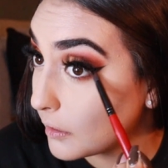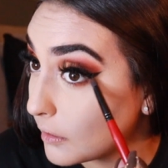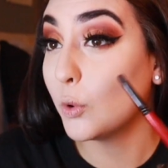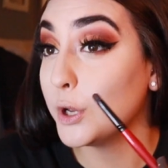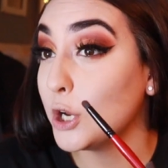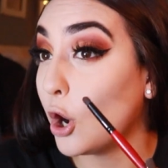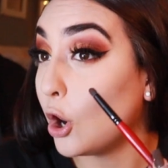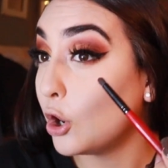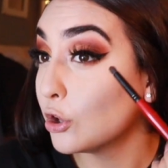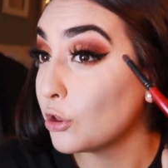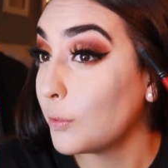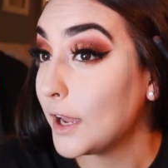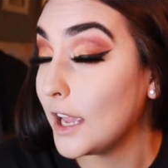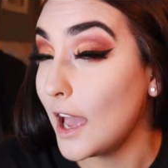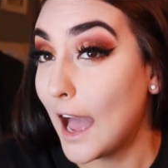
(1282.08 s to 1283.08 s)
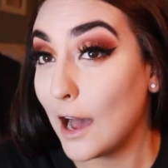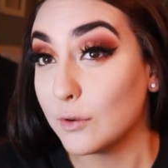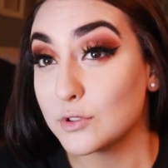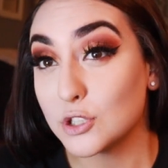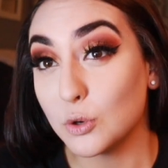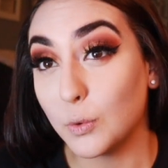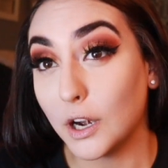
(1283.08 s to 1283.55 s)
Going all the way
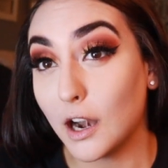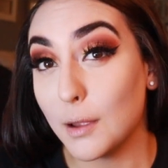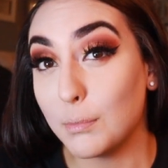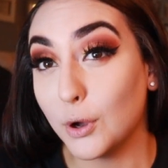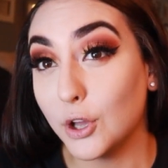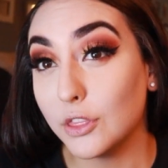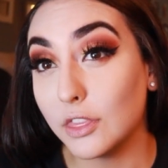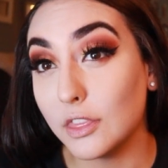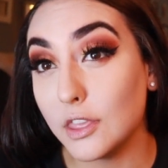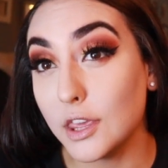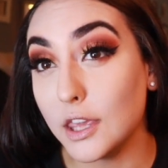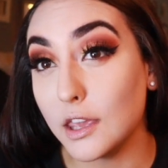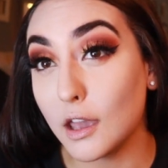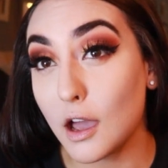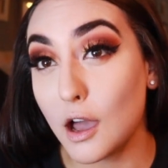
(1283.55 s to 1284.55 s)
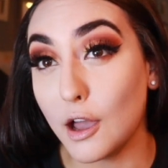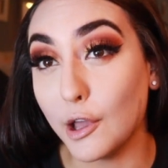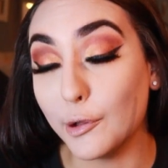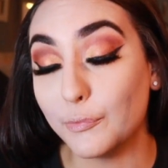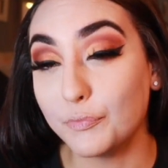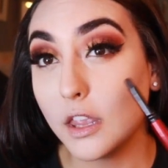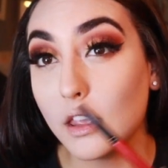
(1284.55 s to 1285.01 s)
out to where I put the
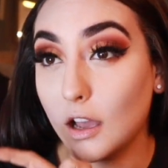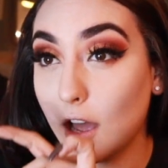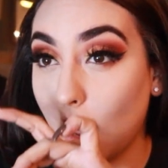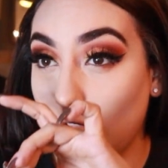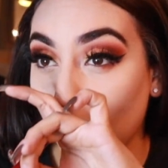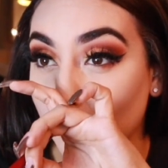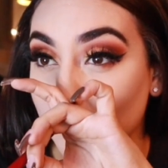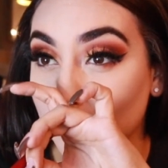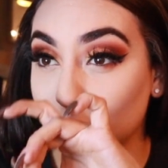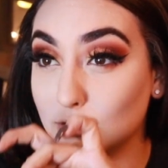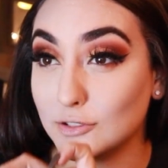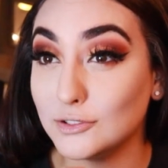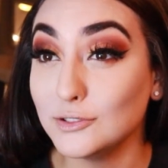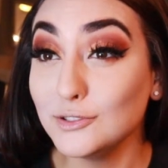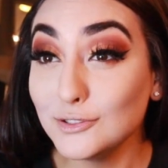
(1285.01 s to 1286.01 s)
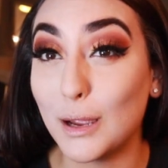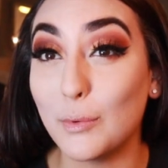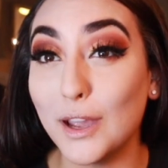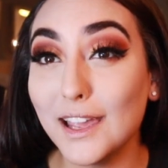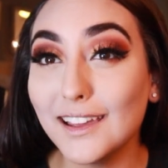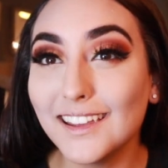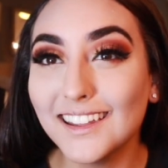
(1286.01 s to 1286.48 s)
my
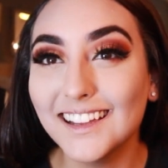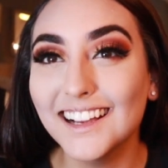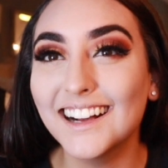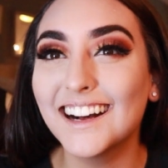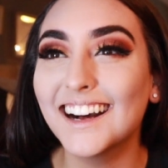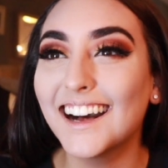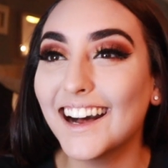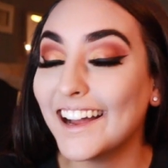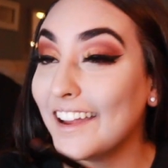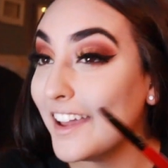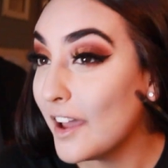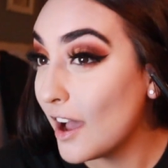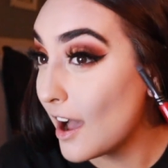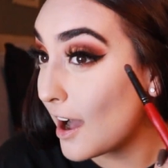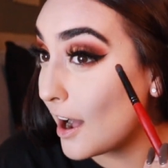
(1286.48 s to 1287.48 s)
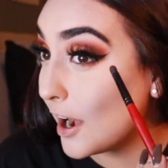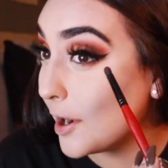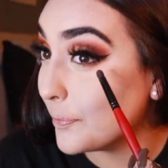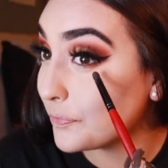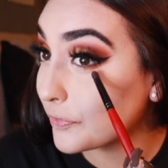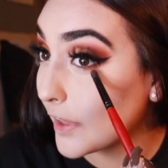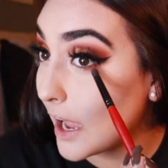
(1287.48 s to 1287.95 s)
wing.
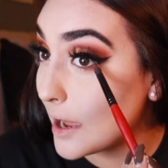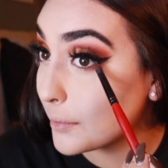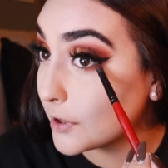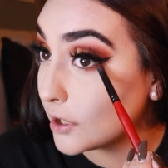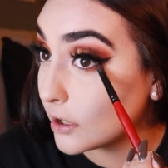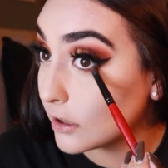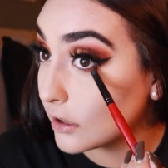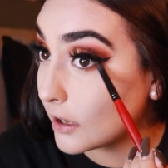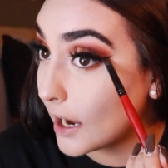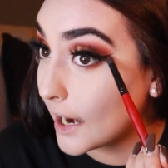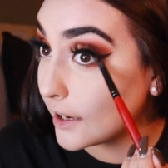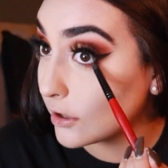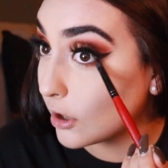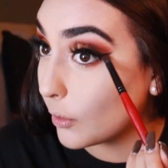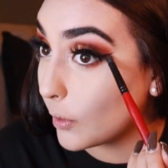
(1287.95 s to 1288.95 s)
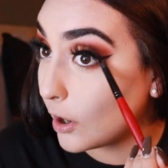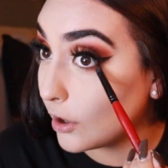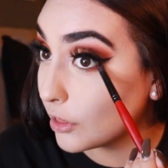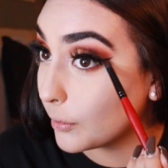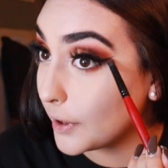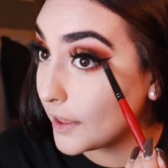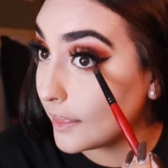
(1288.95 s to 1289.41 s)
I'm gonna kind of go
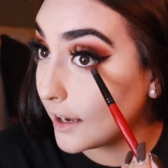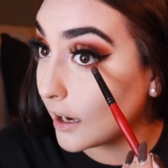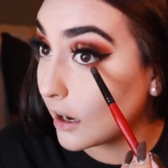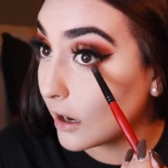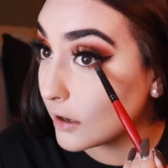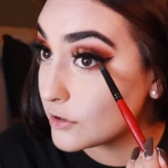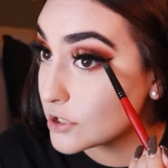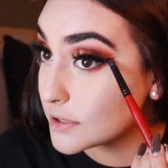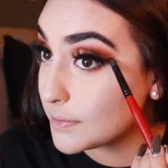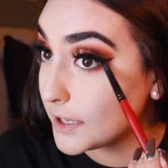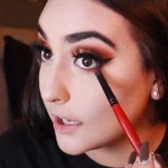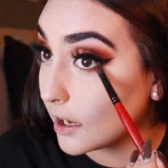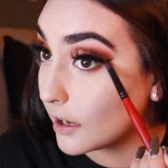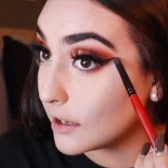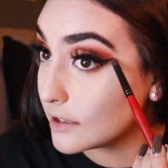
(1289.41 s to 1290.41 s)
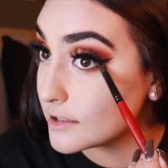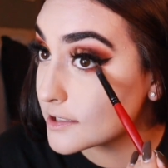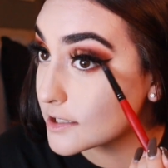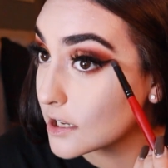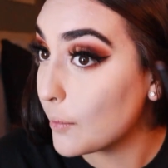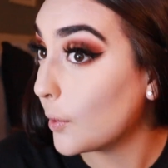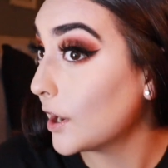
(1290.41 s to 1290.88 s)
all the way there just
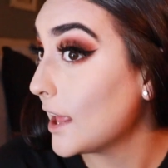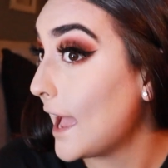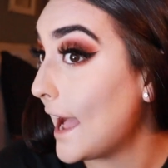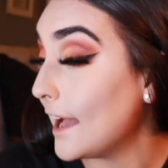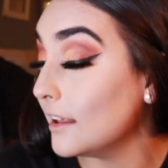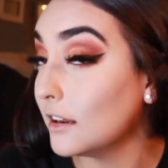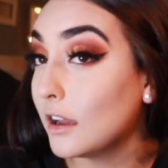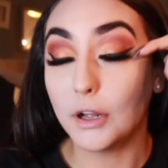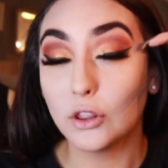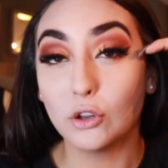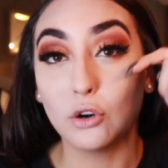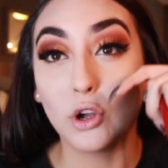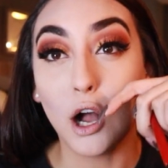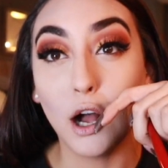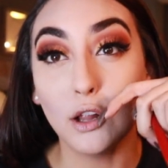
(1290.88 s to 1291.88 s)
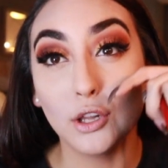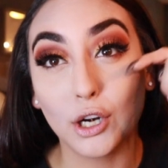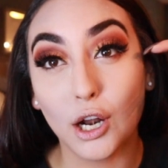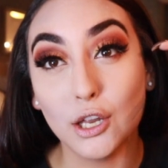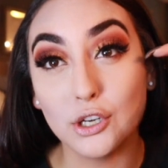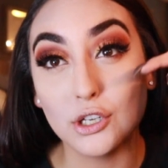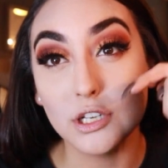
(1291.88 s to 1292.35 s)
because I want to add a little
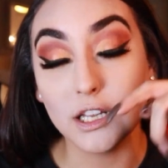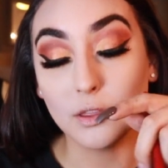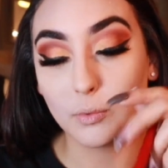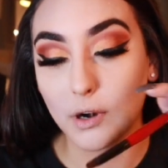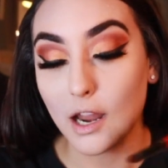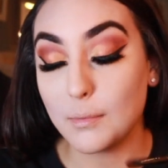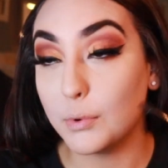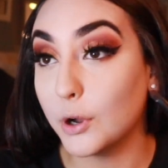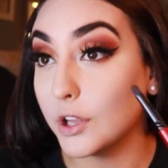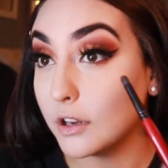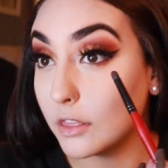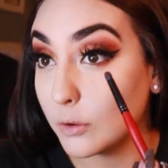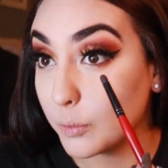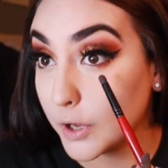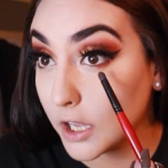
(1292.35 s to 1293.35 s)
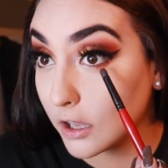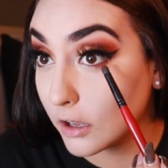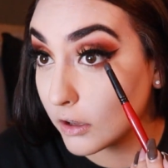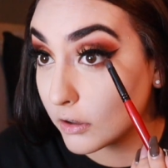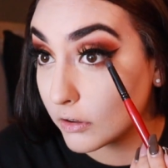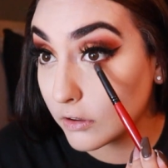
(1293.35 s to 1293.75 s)
color underneath where I put the wing.